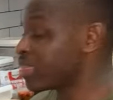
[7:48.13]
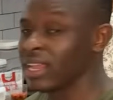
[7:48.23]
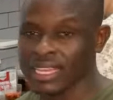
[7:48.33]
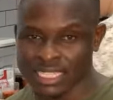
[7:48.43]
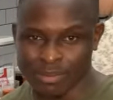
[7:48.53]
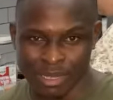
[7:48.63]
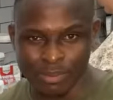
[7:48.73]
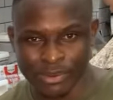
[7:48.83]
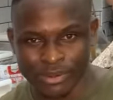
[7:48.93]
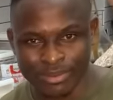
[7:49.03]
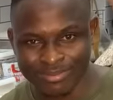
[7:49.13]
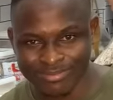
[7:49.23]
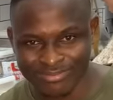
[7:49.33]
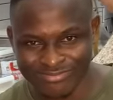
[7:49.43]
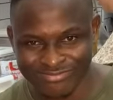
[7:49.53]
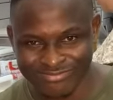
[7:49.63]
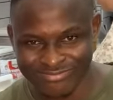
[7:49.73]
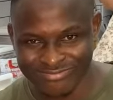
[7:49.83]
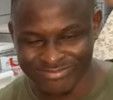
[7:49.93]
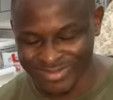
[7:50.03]
the lazy people.
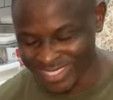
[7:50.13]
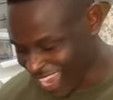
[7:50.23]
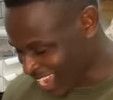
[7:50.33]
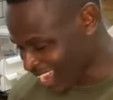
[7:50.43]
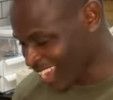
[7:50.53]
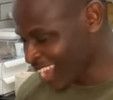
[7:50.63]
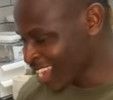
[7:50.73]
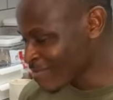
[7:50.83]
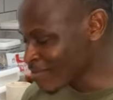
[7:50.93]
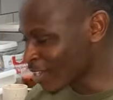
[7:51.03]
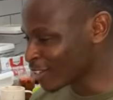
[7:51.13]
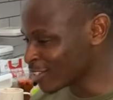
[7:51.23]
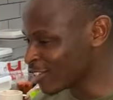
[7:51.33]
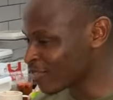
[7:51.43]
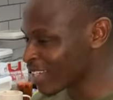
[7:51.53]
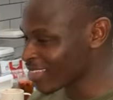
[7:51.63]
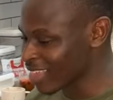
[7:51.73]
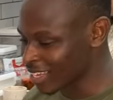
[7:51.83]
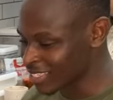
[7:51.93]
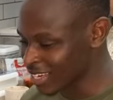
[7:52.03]
Oh. Yeah, because you find
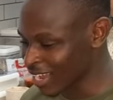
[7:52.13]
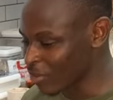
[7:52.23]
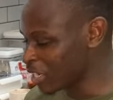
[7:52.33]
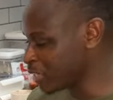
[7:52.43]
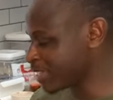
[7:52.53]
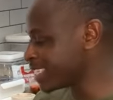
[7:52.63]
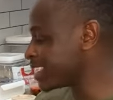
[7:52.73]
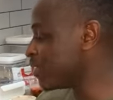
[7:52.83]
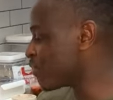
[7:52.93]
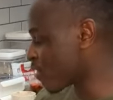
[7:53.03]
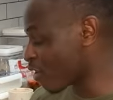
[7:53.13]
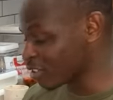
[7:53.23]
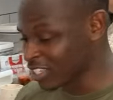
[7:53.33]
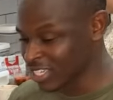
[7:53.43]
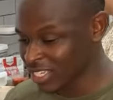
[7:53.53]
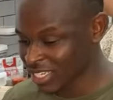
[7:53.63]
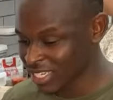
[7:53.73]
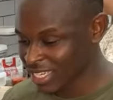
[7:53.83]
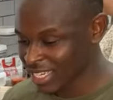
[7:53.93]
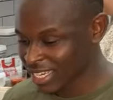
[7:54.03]
that uh, when you sit in front,
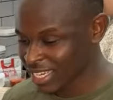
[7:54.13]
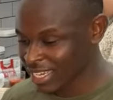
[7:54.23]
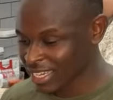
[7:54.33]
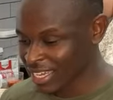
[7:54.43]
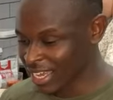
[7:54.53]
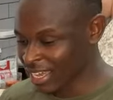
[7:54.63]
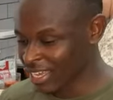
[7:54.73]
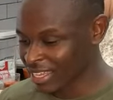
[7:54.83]
eh?